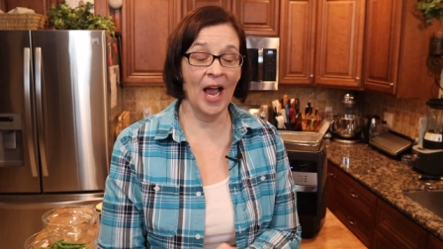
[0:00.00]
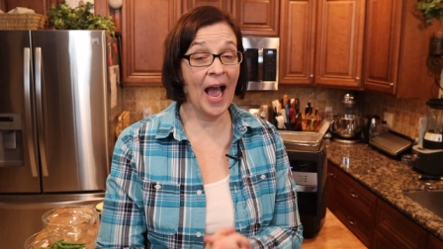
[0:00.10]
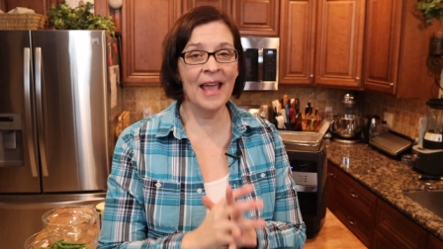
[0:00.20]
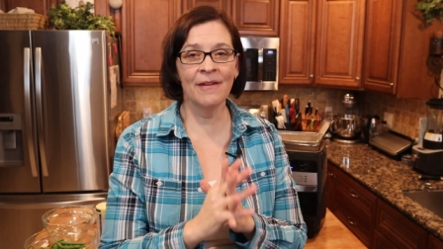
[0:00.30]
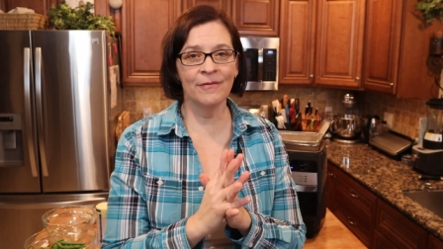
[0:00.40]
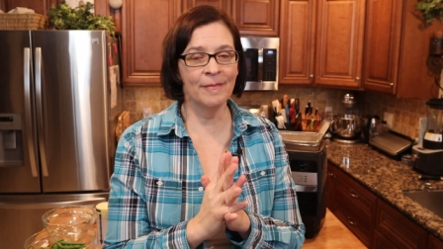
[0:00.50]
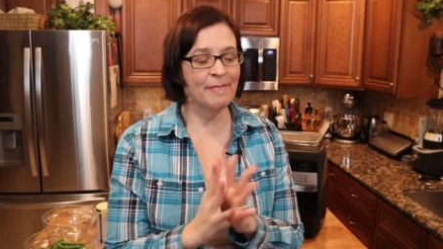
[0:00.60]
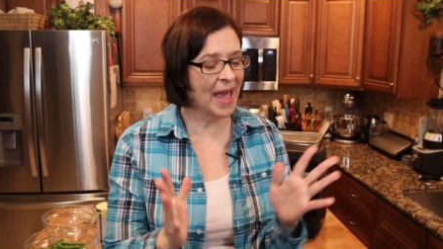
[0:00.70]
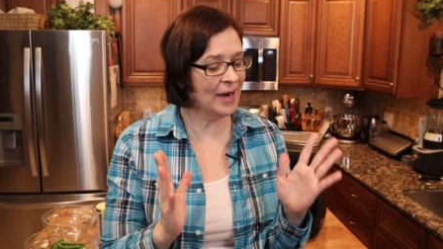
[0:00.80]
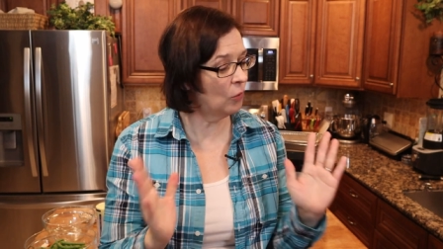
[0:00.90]
I have
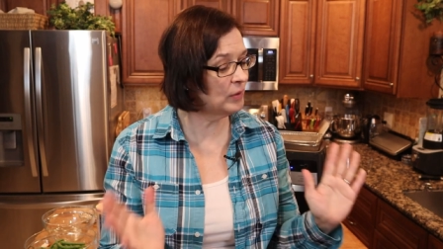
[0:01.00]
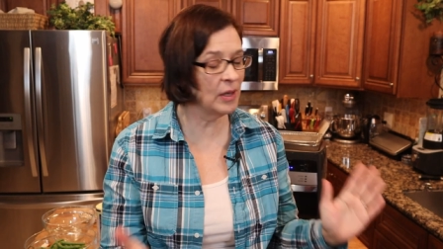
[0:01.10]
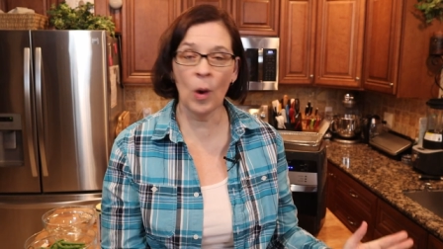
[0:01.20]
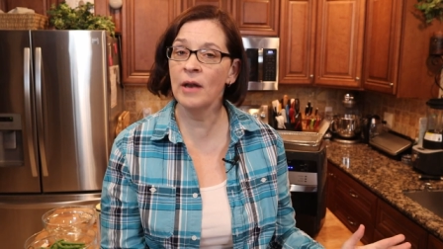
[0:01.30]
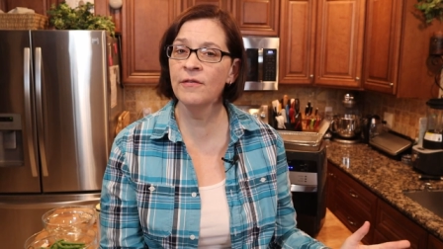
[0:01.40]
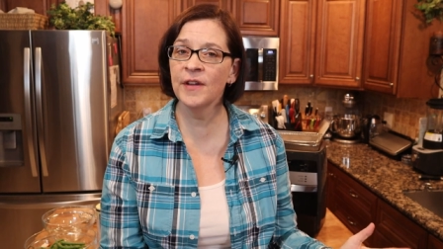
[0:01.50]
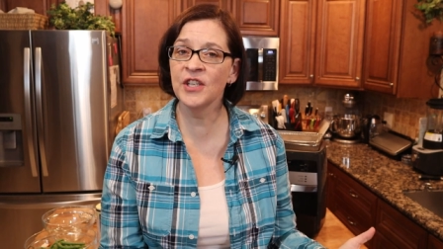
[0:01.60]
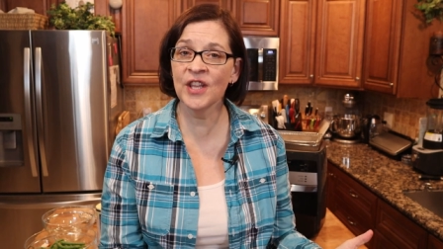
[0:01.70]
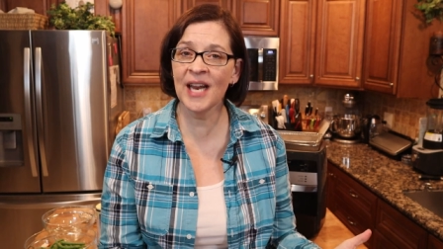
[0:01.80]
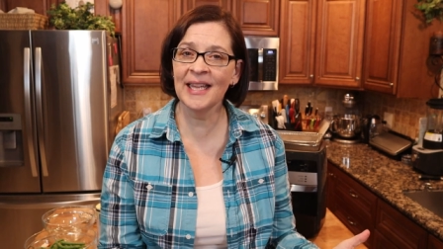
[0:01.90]
met only one
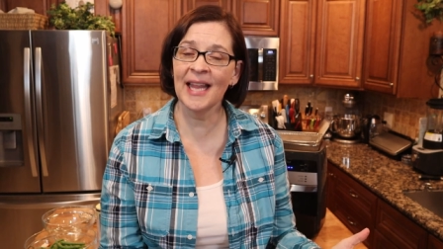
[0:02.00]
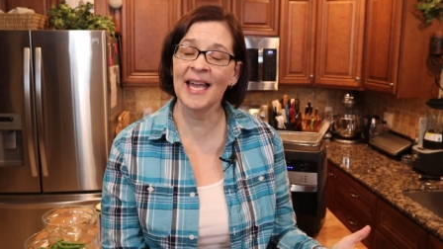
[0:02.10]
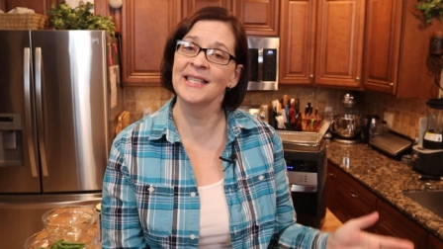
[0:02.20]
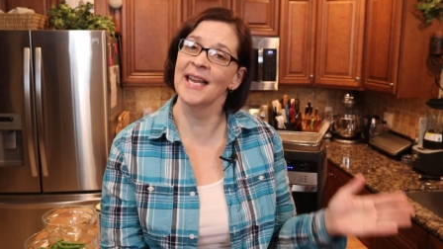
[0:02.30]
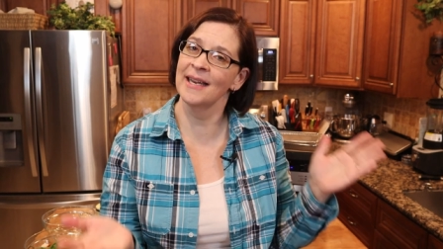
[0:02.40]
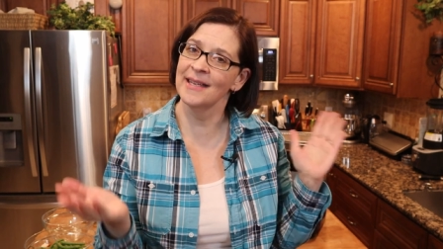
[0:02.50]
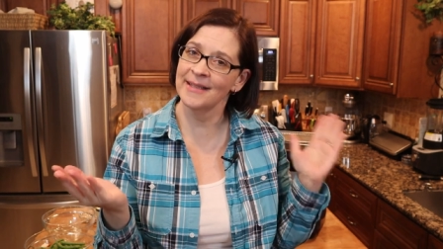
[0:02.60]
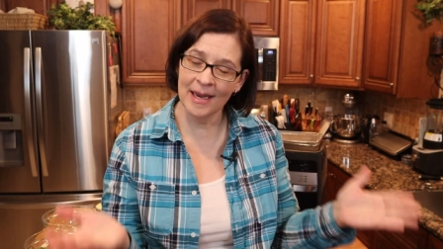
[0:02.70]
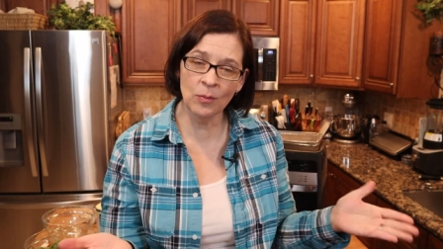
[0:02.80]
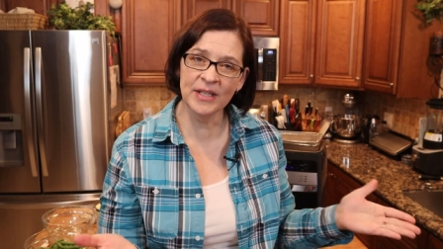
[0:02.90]
fish that I liked, and his
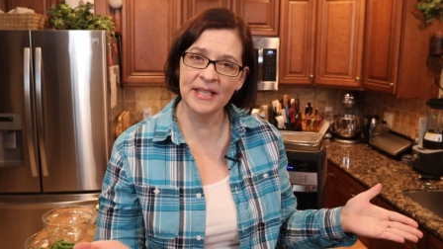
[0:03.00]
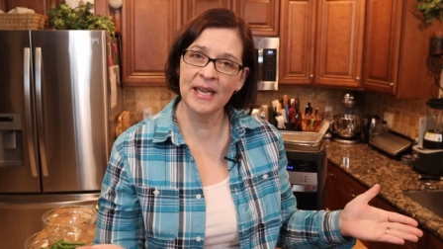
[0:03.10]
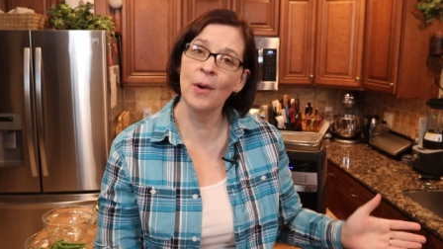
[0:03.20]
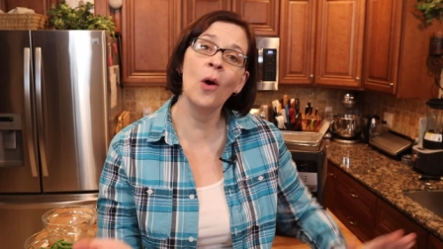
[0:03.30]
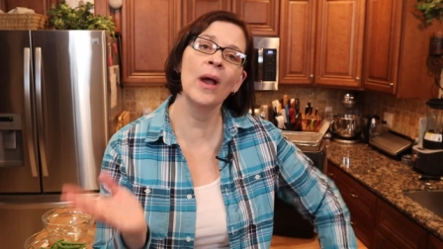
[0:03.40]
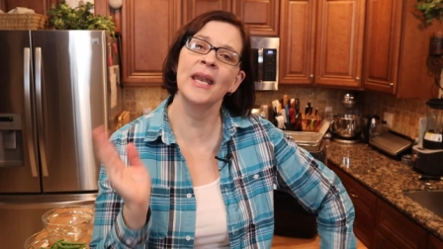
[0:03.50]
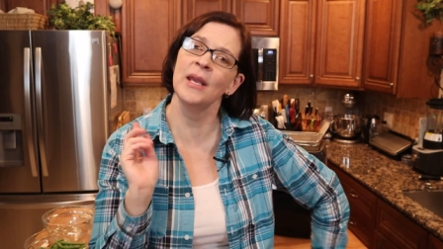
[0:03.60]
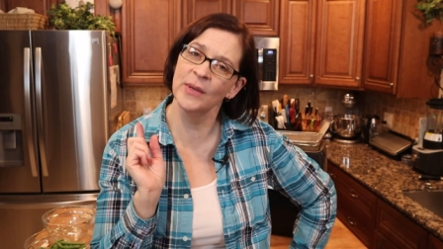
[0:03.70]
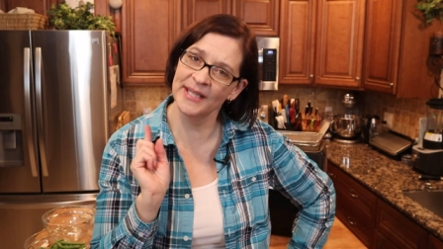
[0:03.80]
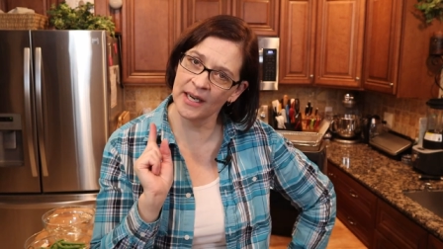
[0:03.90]
name was Nemo, and he
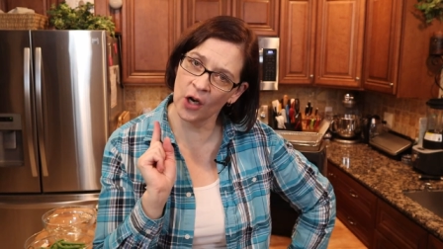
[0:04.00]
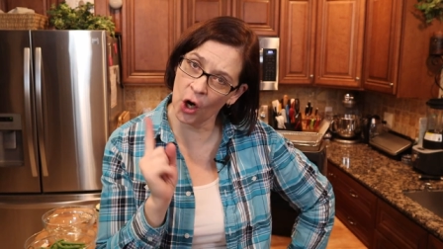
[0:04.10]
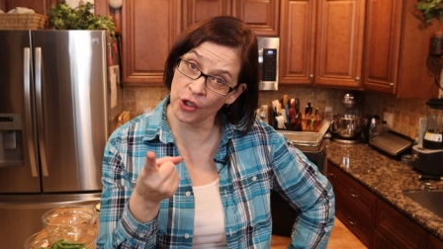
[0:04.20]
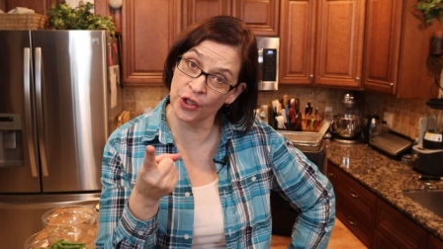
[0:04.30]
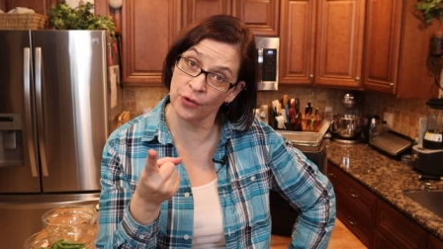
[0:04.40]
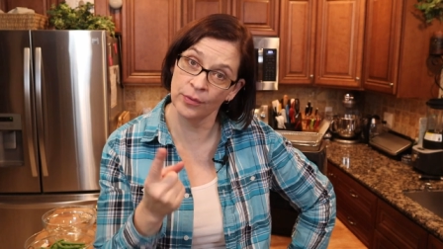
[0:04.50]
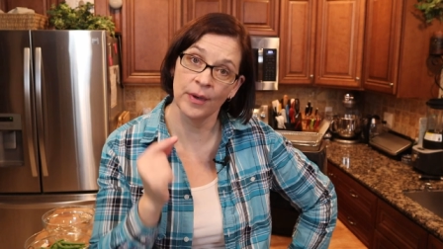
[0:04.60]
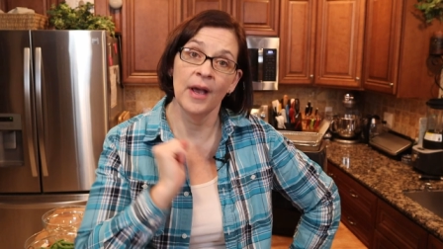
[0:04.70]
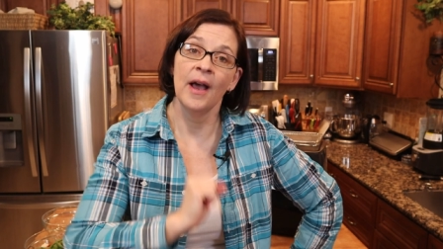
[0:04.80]
was in a cartoon.